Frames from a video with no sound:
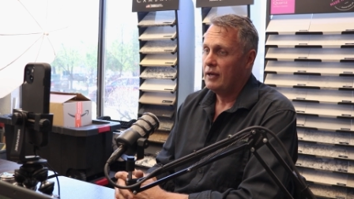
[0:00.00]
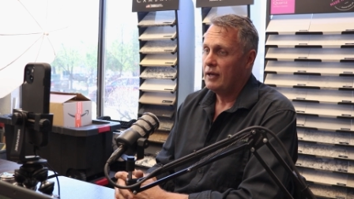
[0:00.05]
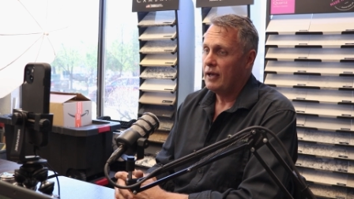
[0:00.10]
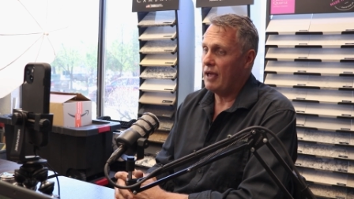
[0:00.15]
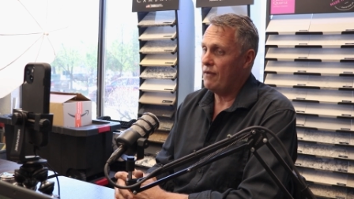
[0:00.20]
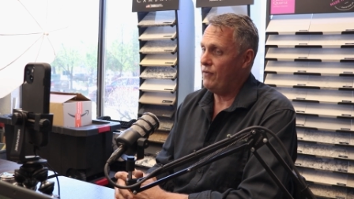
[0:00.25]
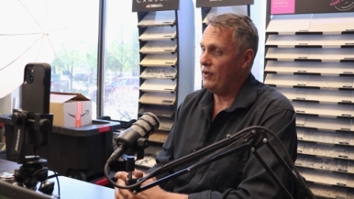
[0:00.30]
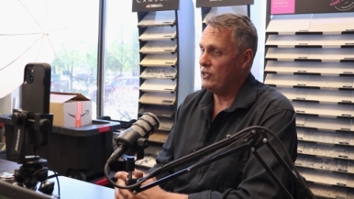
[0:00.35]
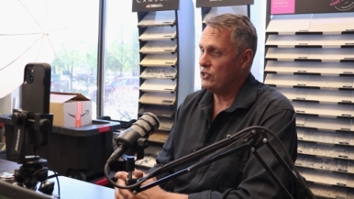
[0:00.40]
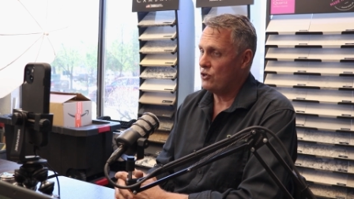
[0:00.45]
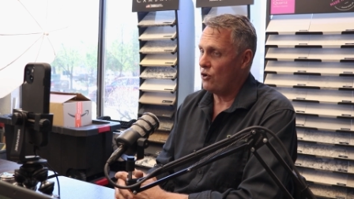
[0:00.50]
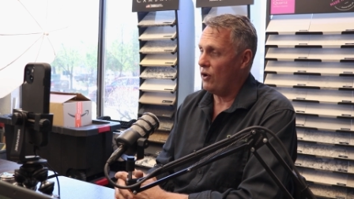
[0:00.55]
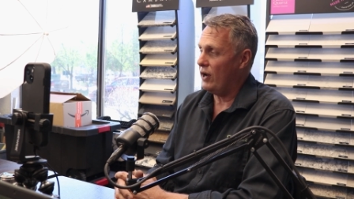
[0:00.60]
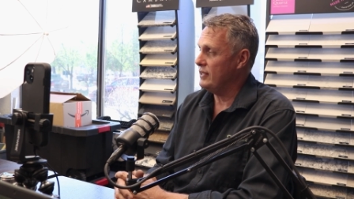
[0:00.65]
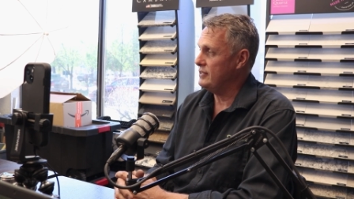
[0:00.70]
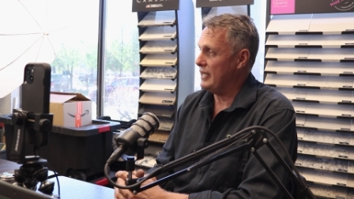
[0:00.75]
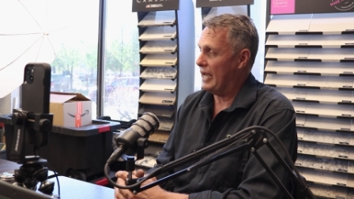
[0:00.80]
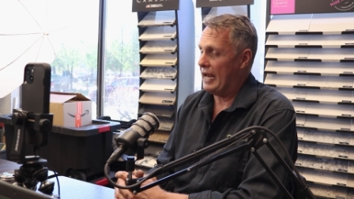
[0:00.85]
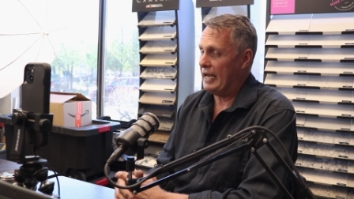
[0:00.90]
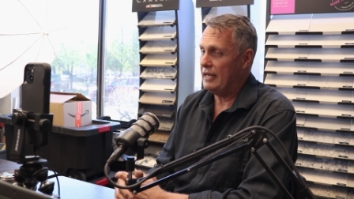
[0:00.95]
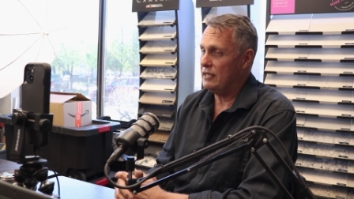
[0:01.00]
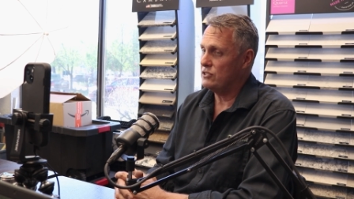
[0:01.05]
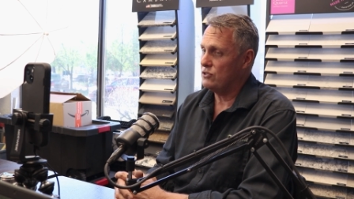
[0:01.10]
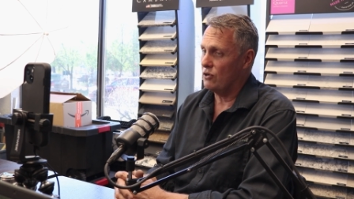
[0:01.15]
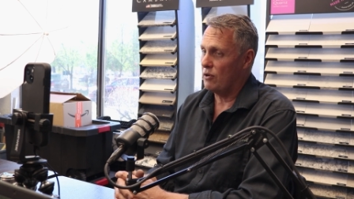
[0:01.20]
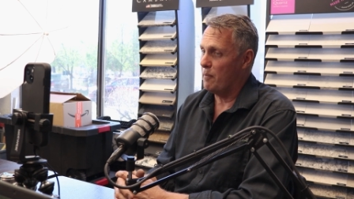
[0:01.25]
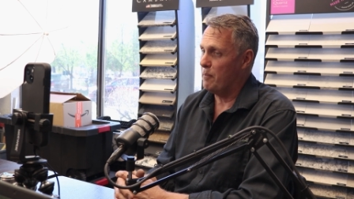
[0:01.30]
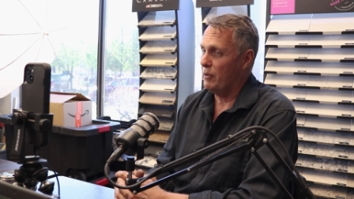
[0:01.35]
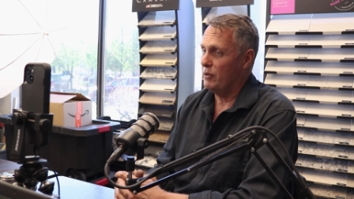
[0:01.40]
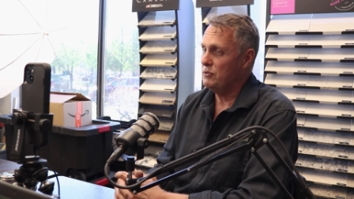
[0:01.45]
If he tries any
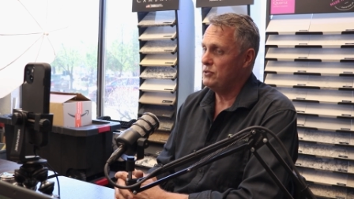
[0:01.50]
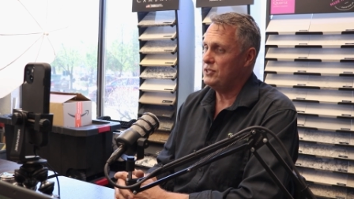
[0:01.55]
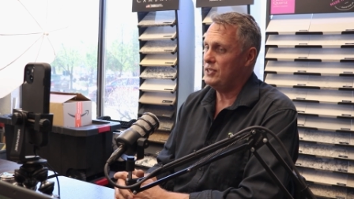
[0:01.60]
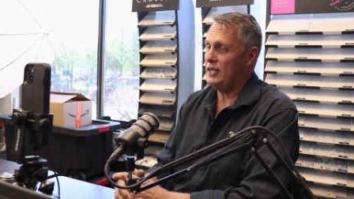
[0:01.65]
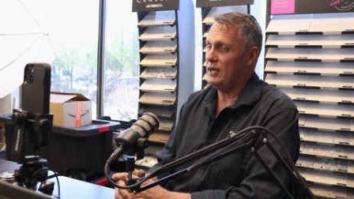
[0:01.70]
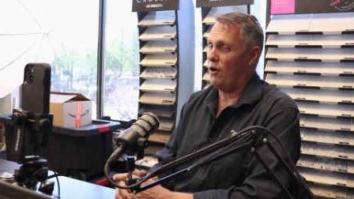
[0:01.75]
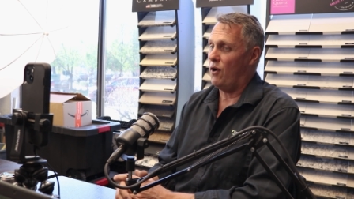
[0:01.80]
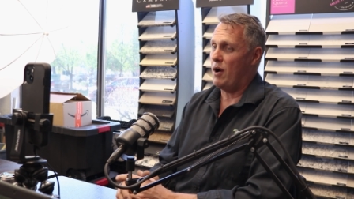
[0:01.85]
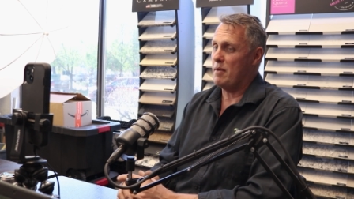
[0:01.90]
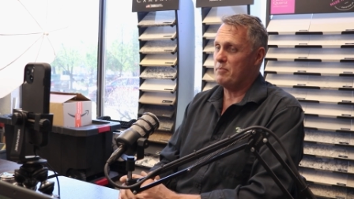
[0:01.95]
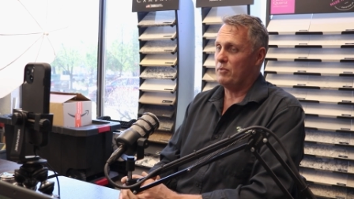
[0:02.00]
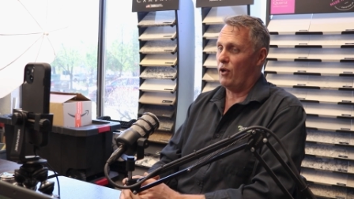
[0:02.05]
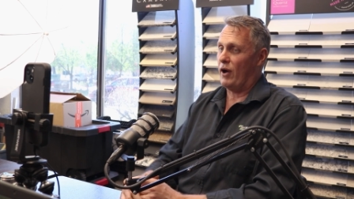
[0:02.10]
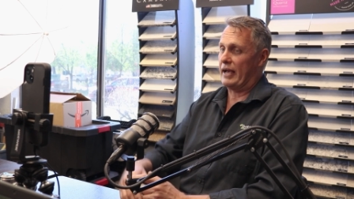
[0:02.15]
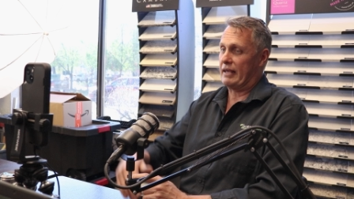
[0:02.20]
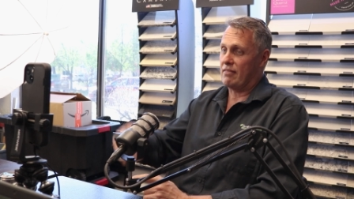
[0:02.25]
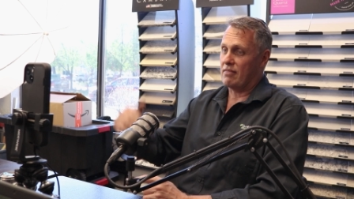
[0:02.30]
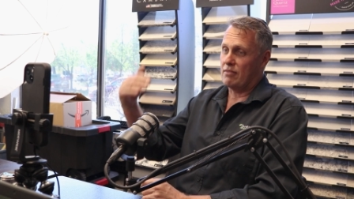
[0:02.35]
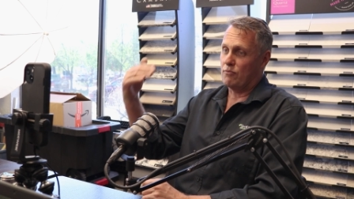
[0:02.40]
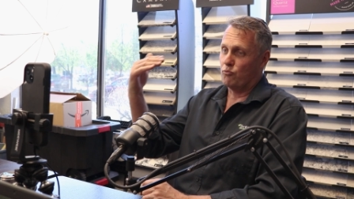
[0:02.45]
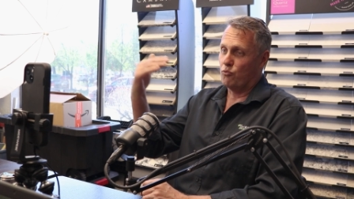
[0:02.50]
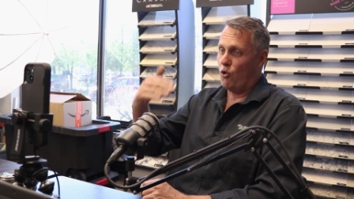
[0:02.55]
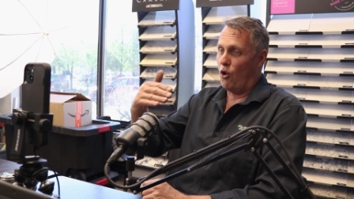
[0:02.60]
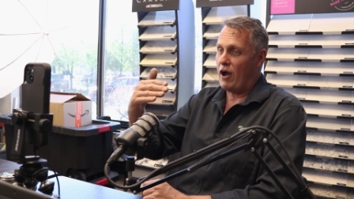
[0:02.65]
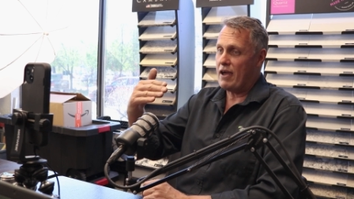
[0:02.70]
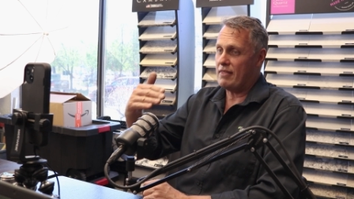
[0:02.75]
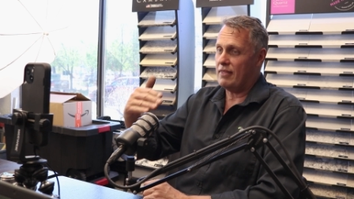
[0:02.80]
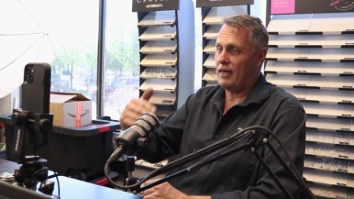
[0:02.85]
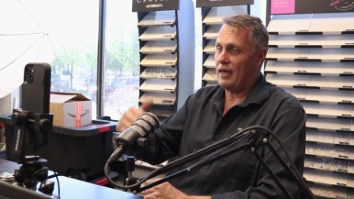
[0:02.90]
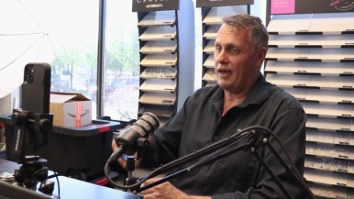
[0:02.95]
sort of bullshit, I'm like
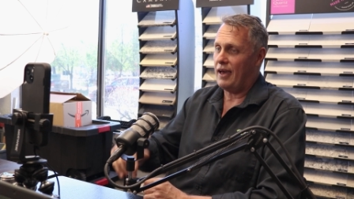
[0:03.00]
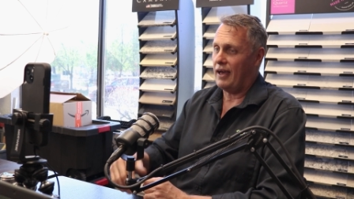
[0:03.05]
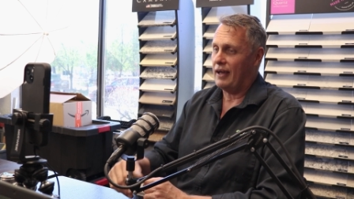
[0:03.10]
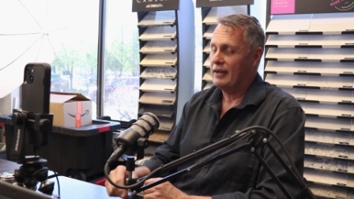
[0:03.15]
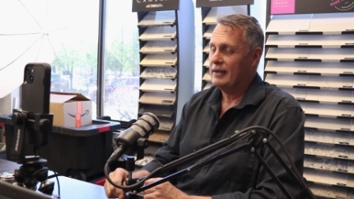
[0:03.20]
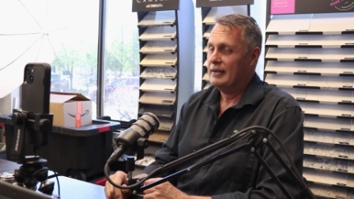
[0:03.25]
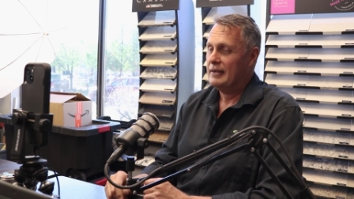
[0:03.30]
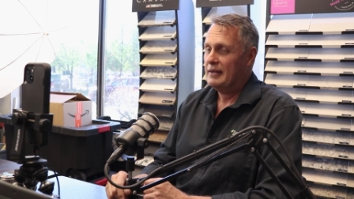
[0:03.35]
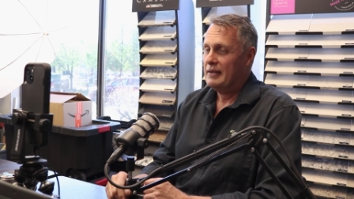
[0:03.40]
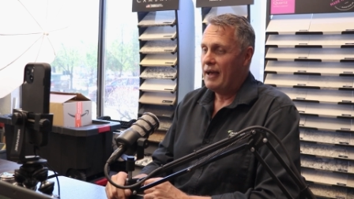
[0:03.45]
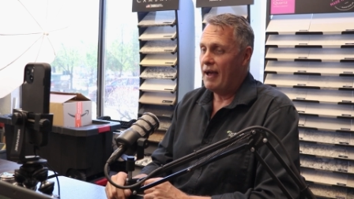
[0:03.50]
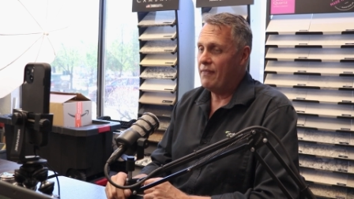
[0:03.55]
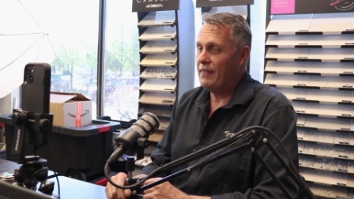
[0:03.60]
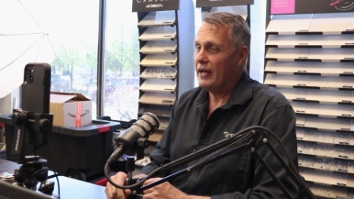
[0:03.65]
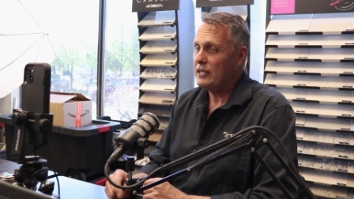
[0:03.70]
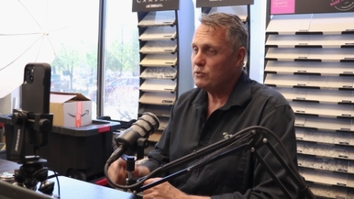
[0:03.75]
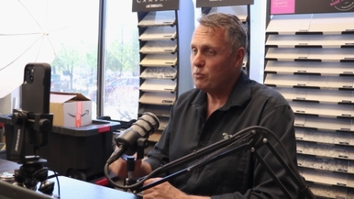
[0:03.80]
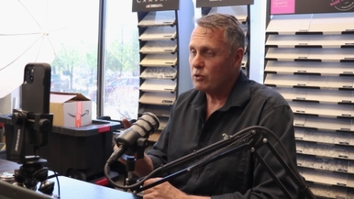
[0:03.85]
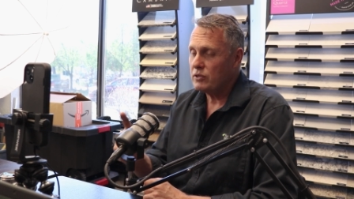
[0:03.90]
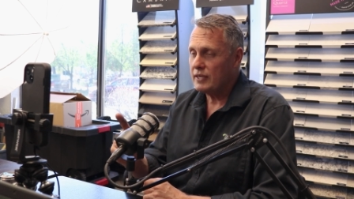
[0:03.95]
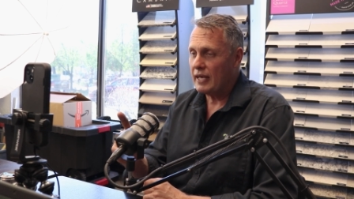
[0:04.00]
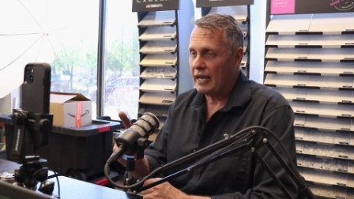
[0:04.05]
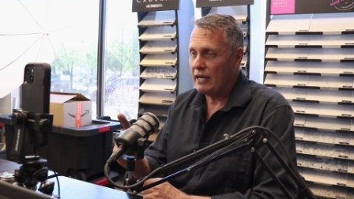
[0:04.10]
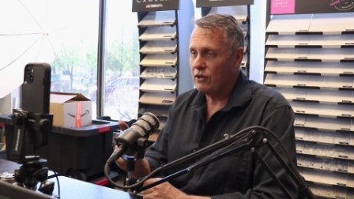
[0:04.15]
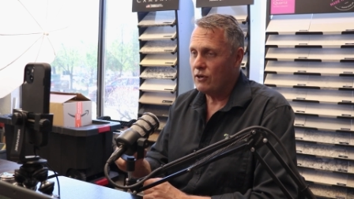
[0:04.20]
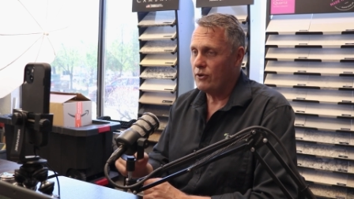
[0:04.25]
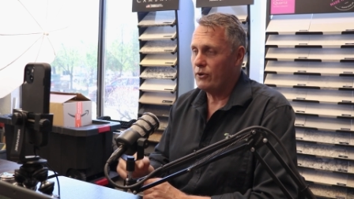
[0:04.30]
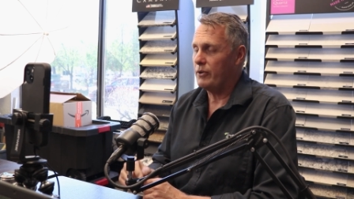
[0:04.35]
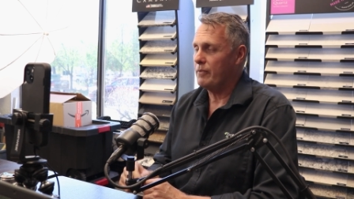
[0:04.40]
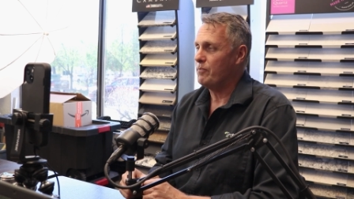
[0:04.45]
right there. And that's what they
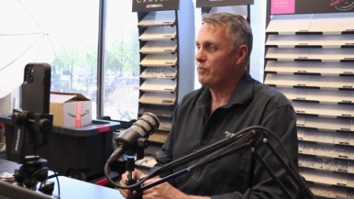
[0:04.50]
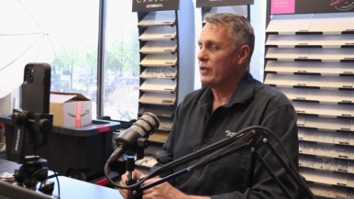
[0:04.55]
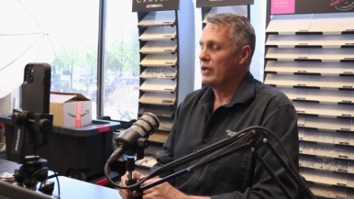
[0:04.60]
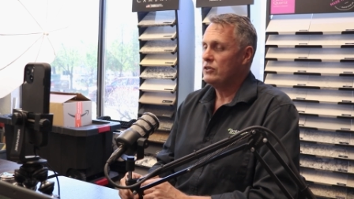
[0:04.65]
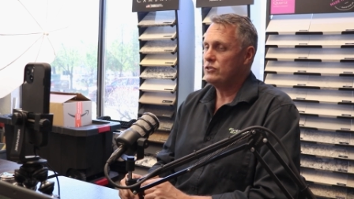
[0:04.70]
do.